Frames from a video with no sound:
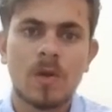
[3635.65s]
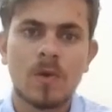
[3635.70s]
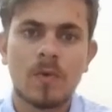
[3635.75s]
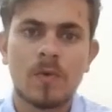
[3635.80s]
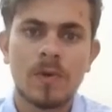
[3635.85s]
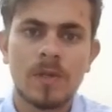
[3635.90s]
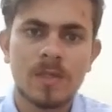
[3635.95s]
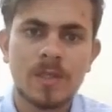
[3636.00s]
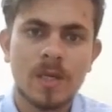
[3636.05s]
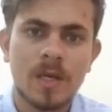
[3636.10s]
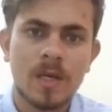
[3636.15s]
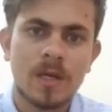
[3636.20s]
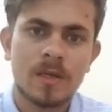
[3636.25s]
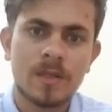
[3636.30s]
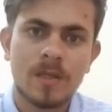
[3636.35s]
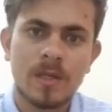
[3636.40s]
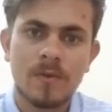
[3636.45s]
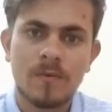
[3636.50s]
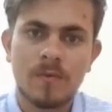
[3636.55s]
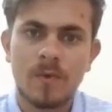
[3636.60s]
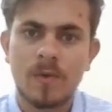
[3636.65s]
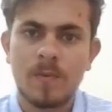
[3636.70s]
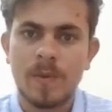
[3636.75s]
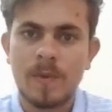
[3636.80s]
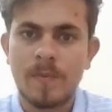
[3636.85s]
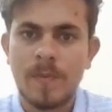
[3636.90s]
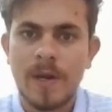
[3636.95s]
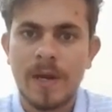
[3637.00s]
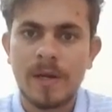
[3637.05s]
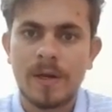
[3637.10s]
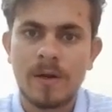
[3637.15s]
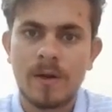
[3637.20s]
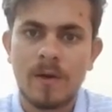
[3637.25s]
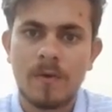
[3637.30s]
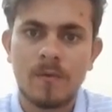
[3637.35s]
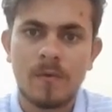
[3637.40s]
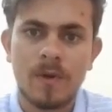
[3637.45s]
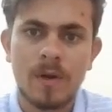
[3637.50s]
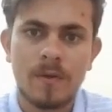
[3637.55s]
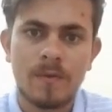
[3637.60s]
who decide they would be better
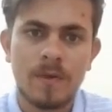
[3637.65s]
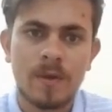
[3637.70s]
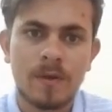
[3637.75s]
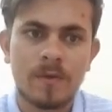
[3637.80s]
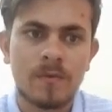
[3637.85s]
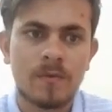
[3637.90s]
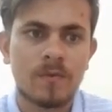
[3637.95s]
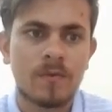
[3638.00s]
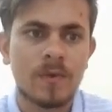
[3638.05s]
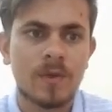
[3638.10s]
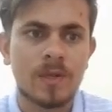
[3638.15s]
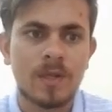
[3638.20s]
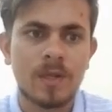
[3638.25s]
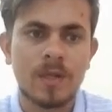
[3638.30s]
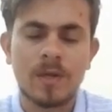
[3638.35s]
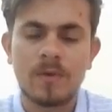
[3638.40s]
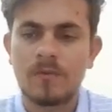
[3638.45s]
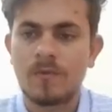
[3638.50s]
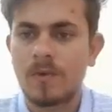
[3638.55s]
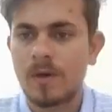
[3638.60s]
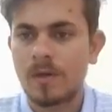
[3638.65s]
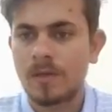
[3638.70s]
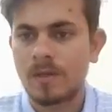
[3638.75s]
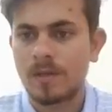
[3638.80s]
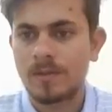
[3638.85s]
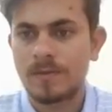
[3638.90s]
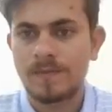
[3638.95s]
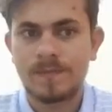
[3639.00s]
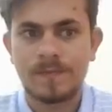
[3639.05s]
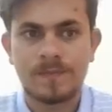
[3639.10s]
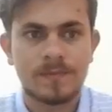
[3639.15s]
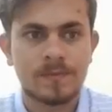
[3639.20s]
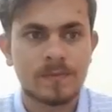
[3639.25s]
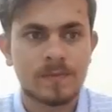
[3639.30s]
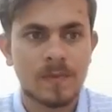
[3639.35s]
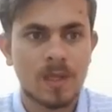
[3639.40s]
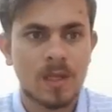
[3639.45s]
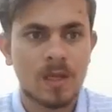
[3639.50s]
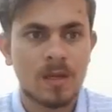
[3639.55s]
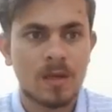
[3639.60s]
off living with their father.
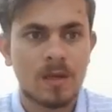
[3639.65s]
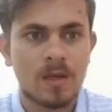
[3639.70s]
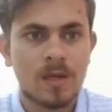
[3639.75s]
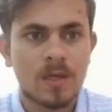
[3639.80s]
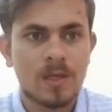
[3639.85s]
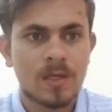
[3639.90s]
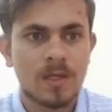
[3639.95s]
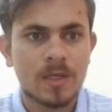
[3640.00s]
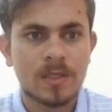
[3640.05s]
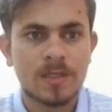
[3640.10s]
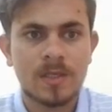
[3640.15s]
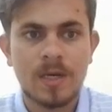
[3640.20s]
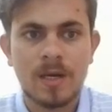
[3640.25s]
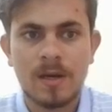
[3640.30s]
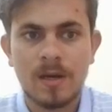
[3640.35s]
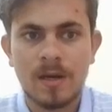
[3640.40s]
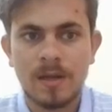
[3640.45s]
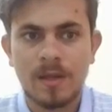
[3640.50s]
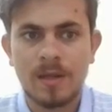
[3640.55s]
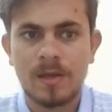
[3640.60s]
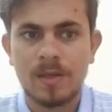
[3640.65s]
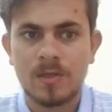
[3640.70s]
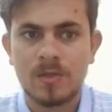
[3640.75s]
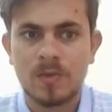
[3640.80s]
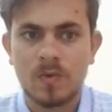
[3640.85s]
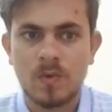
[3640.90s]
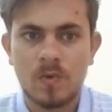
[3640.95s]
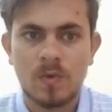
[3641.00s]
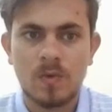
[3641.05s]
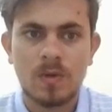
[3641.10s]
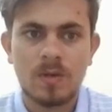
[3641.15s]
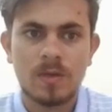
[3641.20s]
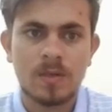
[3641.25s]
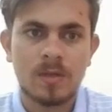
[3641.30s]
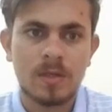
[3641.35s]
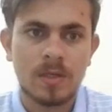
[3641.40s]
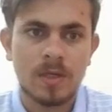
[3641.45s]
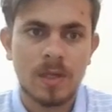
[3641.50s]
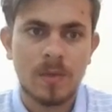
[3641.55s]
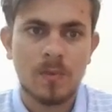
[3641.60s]
Struggling in school,
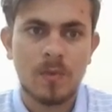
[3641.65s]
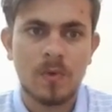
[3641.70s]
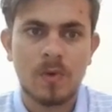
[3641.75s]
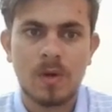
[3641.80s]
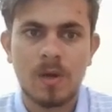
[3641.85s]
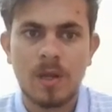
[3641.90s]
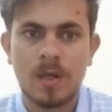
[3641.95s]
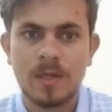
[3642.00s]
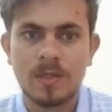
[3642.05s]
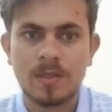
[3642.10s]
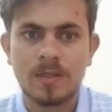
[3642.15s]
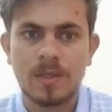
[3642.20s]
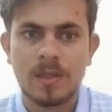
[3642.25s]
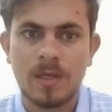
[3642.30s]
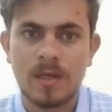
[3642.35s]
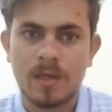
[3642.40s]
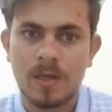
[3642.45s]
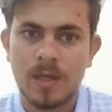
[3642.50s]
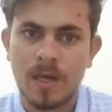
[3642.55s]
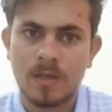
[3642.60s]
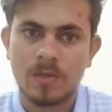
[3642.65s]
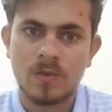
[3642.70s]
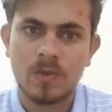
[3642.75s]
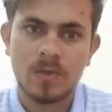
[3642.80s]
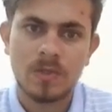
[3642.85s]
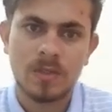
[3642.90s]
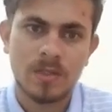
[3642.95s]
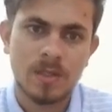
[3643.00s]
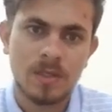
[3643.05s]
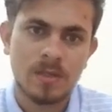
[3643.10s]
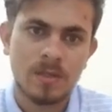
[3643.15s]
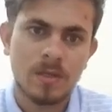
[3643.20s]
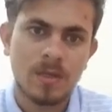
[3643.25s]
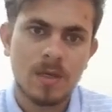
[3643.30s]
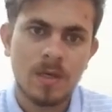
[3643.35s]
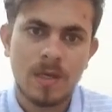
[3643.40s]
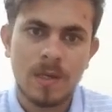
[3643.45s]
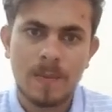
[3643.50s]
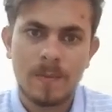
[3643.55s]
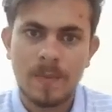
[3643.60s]
demoralized and exhausted,
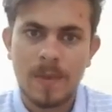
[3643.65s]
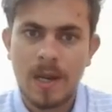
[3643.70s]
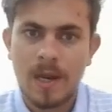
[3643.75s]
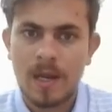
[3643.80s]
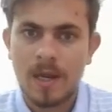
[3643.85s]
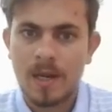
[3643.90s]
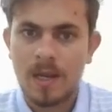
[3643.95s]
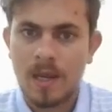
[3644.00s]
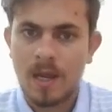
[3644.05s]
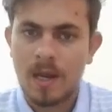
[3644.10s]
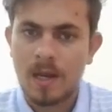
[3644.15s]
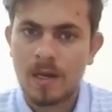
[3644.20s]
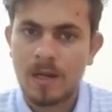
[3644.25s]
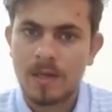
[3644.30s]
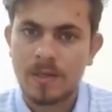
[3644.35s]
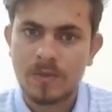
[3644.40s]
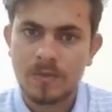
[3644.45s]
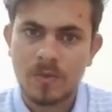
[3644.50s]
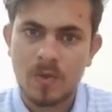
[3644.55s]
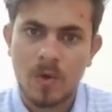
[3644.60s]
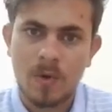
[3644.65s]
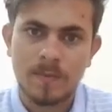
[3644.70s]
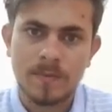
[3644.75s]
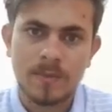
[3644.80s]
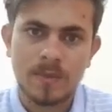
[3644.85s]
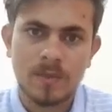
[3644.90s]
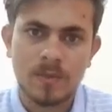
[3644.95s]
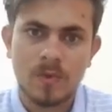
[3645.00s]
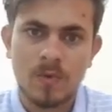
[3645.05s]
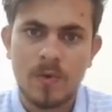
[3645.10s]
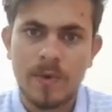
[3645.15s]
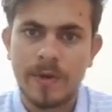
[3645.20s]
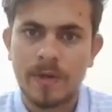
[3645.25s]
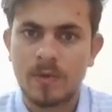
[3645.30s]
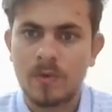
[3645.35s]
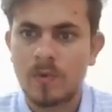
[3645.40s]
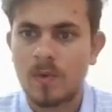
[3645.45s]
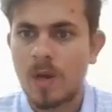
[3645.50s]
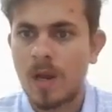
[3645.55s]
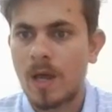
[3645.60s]
Betty and stops
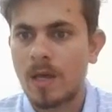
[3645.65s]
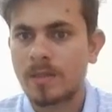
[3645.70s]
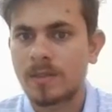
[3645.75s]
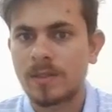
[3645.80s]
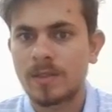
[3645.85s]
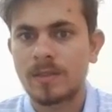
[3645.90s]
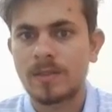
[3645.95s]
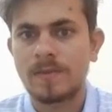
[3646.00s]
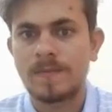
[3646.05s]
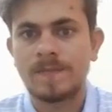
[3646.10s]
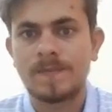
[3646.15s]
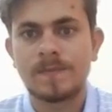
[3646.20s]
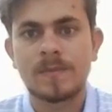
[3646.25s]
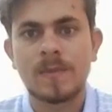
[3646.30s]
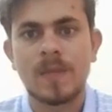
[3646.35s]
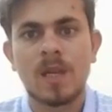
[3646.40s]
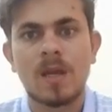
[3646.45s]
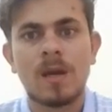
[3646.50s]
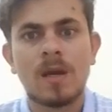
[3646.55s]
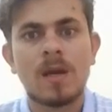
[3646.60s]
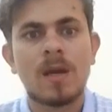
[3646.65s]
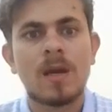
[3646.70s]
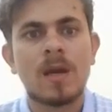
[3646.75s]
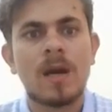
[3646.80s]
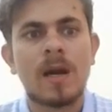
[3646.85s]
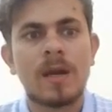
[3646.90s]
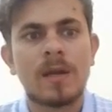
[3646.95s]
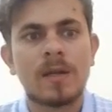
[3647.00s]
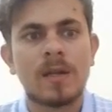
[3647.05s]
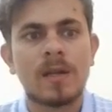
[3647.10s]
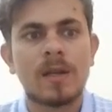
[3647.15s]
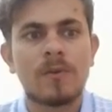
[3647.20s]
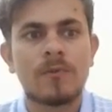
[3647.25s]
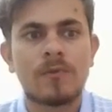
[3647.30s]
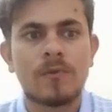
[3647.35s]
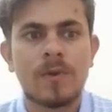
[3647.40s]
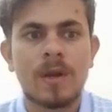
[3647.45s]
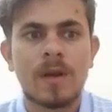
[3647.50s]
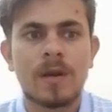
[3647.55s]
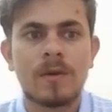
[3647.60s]
going to classes until a
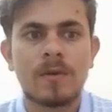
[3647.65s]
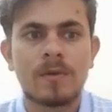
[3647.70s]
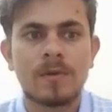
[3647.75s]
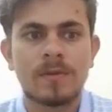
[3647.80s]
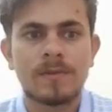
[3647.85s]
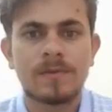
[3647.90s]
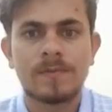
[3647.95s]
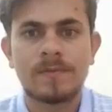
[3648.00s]
friend